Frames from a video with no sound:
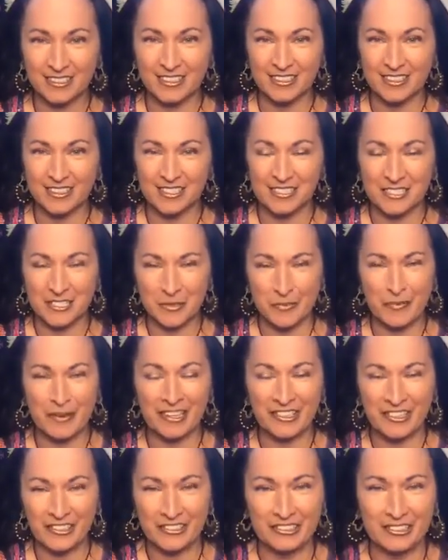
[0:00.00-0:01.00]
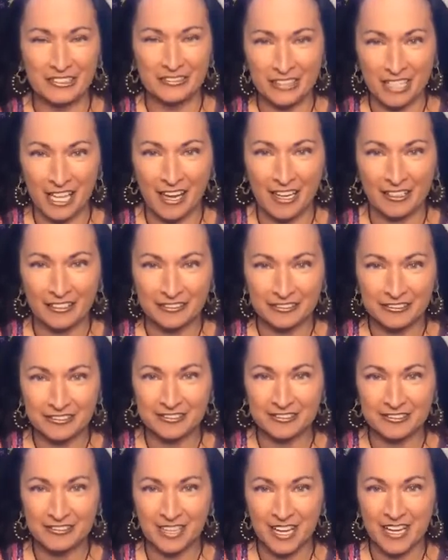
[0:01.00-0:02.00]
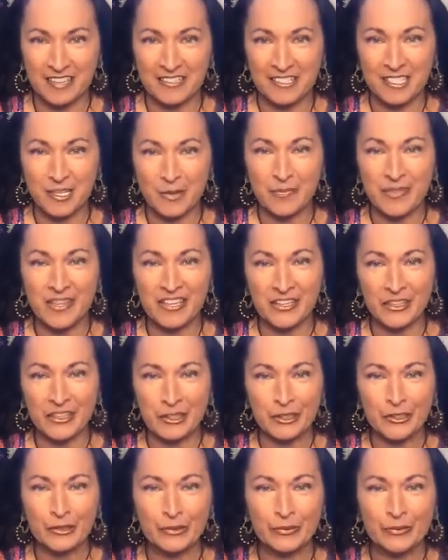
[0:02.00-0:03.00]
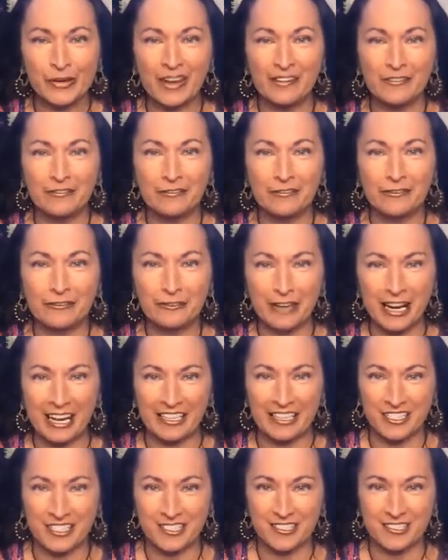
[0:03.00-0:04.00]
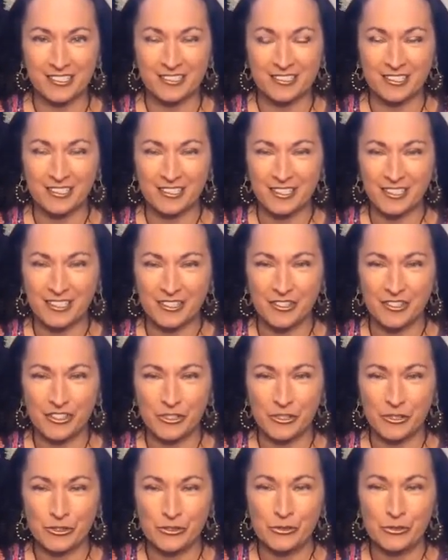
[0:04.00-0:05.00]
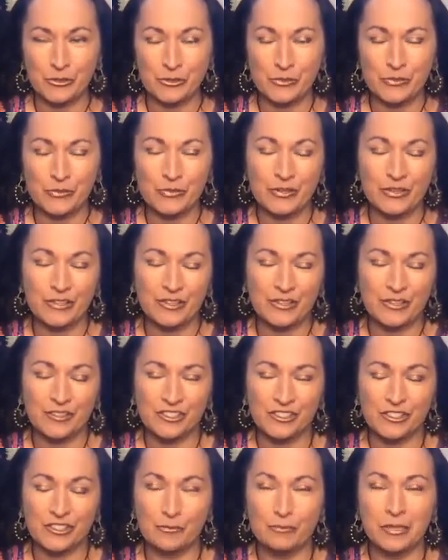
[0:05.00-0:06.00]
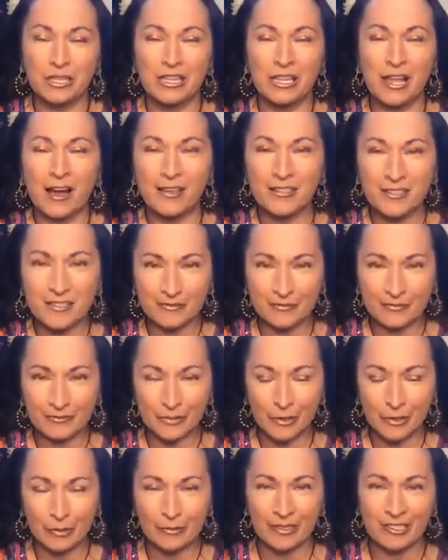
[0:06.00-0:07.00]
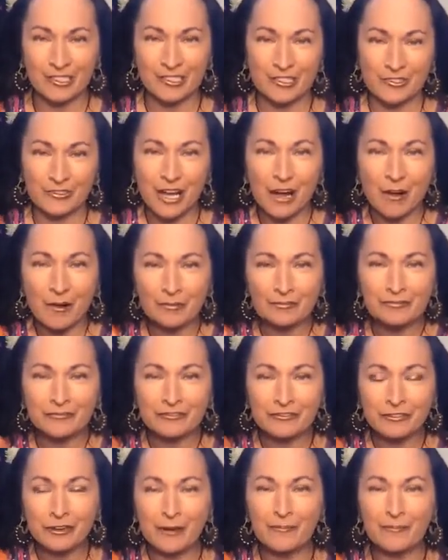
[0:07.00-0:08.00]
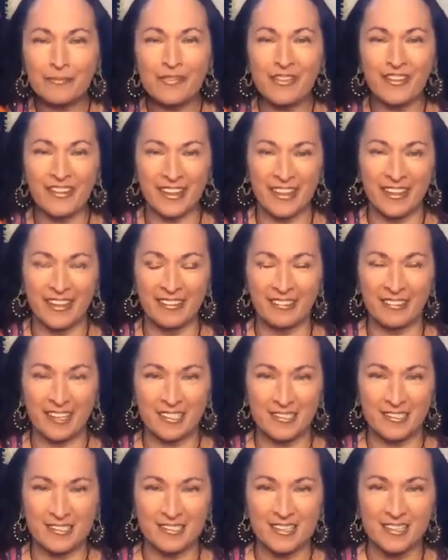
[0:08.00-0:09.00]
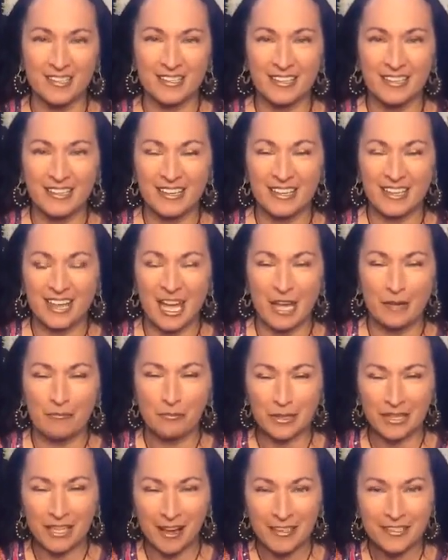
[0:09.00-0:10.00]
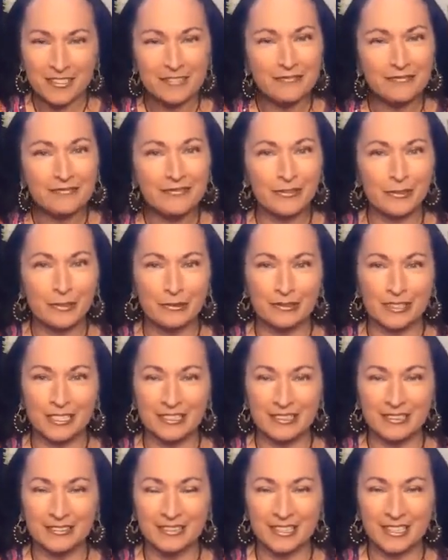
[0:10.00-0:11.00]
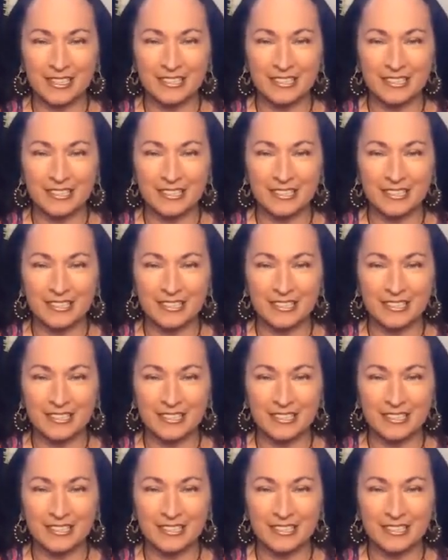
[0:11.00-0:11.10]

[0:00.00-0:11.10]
is the miracle of life and something new and fresh to blossom forward, to come from the calyx and blossom forward like